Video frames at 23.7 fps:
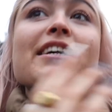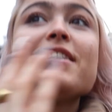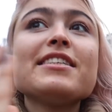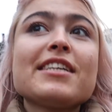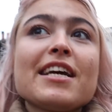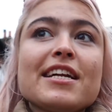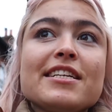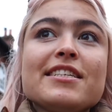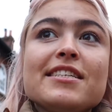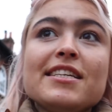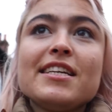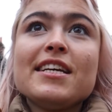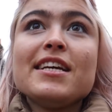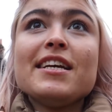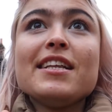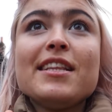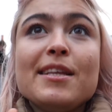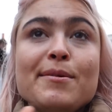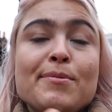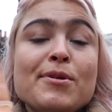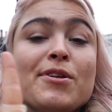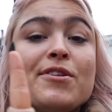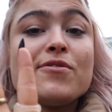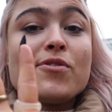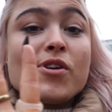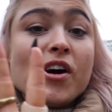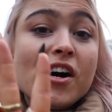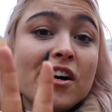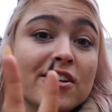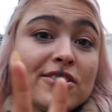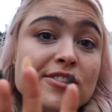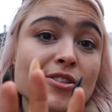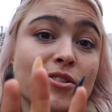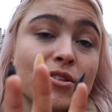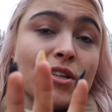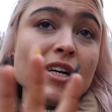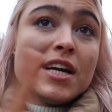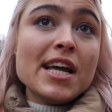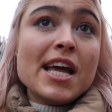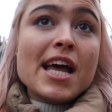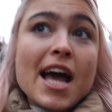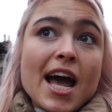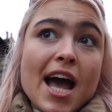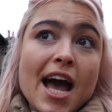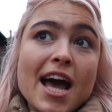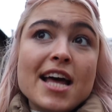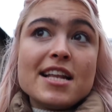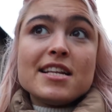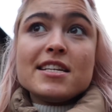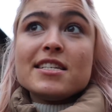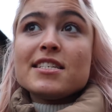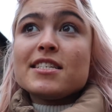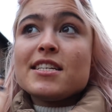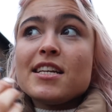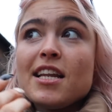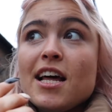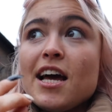I did get to see the beautiful castle and